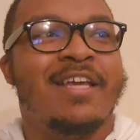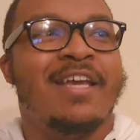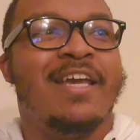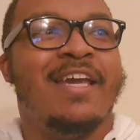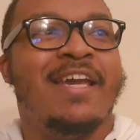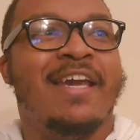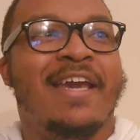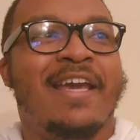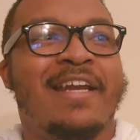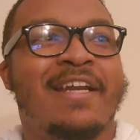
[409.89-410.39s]

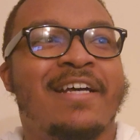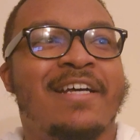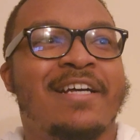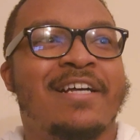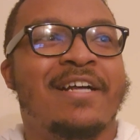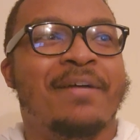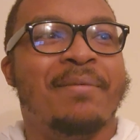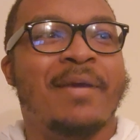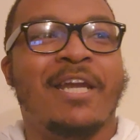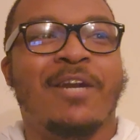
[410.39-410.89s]
And
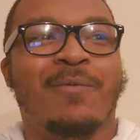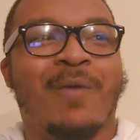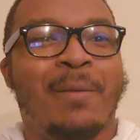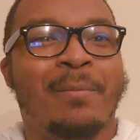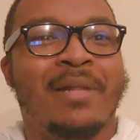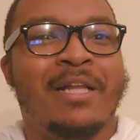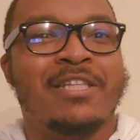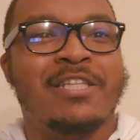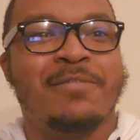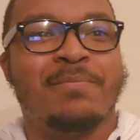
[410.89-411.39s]
uh, kind of
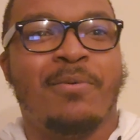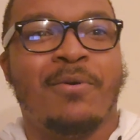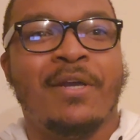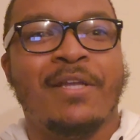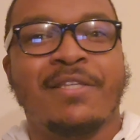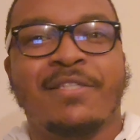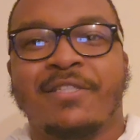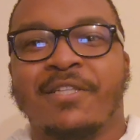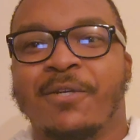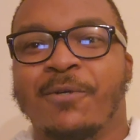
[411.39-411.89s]
rambling at this
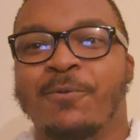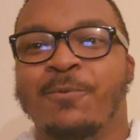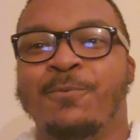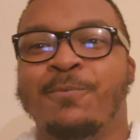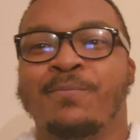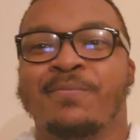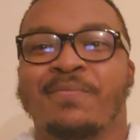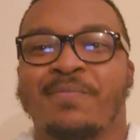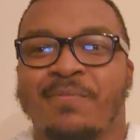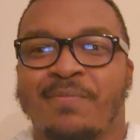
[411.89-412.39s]
point, so
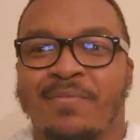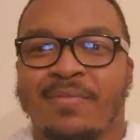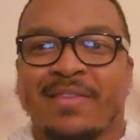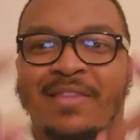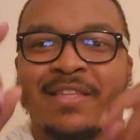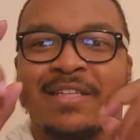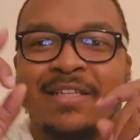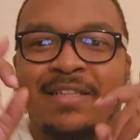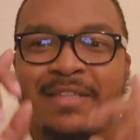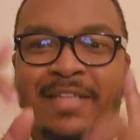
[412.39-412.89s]

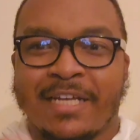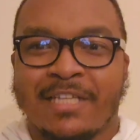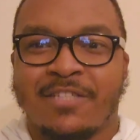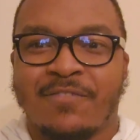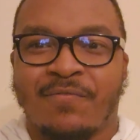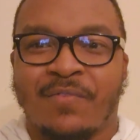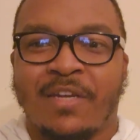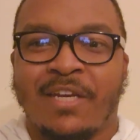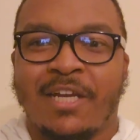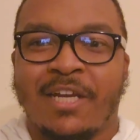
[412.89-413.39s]
that's the
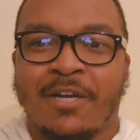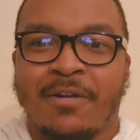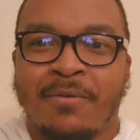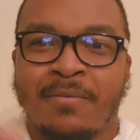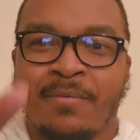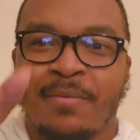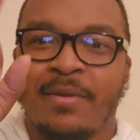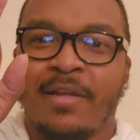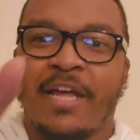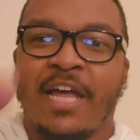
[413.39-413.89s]
video.
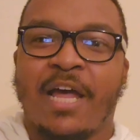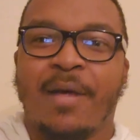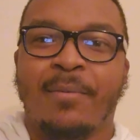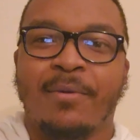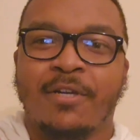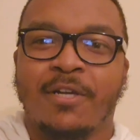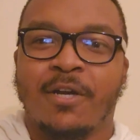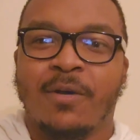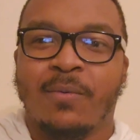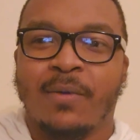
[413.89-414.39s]
Have a
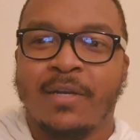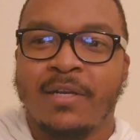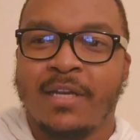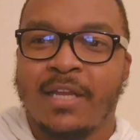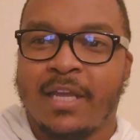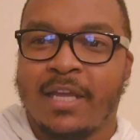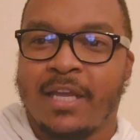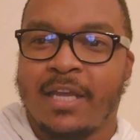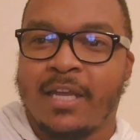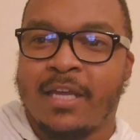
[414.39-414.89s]
good one,
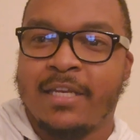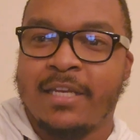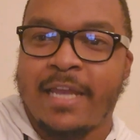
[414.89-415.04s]
and